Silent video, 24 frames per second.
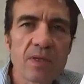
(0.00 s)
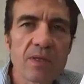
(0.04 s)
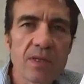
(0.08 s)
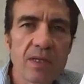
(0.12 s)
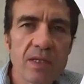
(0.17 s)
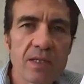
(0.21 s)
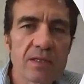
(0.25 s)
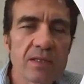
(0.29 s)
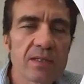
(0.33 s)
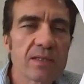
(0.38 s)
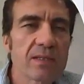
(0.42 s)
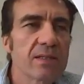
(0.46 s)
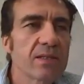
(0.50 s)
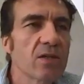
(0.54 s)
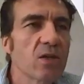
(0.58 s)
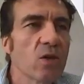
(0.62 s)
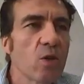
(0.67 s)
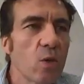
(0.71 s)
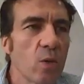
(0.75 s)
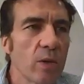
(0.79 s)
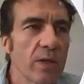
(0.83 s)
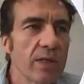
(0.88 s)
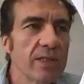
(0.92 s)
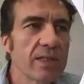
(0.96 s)
this
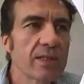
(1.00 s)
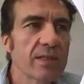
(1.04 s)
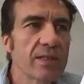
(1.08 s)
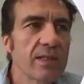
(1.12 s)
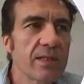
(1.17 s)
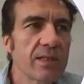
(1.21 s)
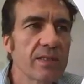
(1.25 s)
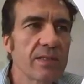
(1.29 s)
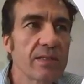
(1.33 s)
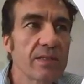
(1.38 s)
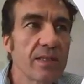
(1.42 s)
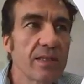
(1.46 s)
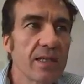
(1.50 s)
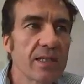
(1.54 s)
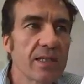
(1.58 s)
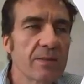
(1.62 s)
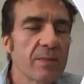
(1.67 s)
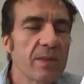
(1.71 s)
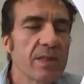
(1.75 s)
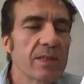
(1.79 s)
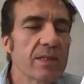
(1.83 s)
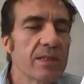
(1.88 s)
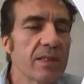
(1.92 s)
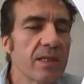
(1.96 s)
quiz, this
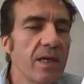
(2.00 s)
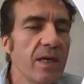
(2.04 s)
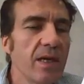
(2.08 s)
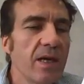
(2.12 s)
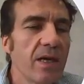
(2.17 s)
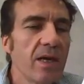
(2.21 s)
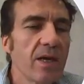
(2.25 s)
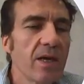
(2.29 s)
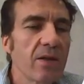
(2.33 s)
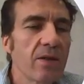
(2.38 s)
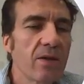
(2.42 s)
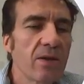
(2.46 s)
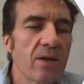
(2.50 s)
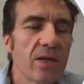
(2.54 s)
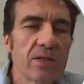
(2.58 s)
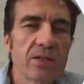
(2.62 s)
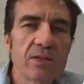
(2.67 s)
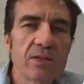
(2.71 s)
assessment, there